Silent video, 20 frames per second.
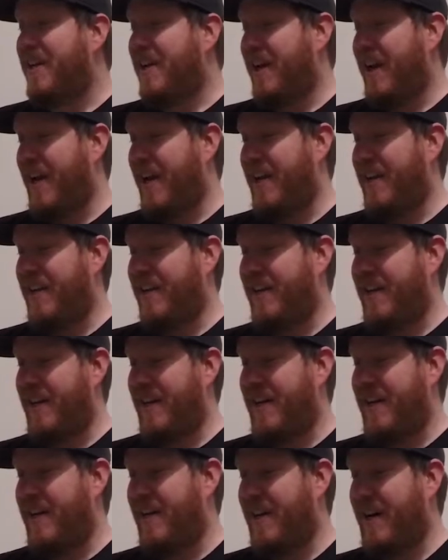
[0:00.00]
and
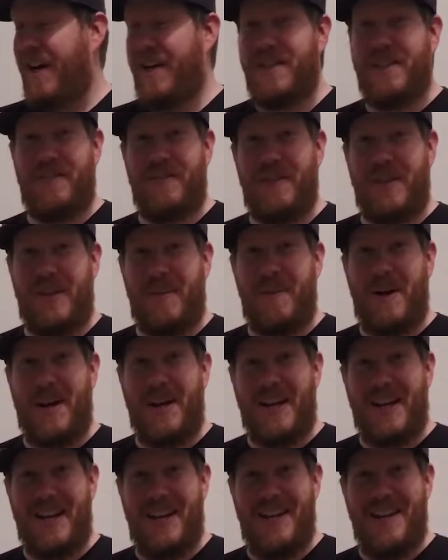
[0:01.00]
asked for the
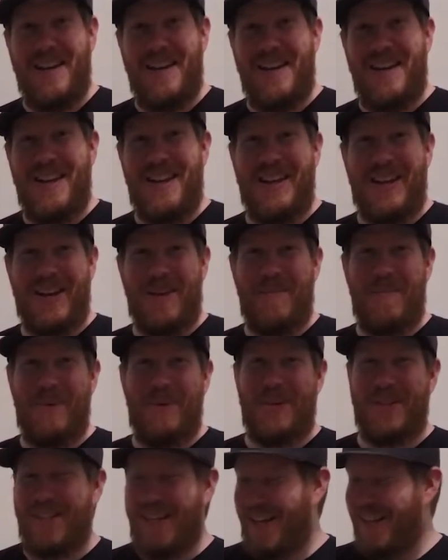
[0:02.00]
money, the
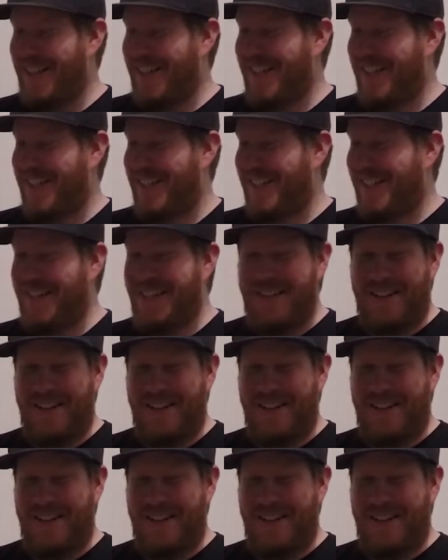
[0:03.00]
import taxes.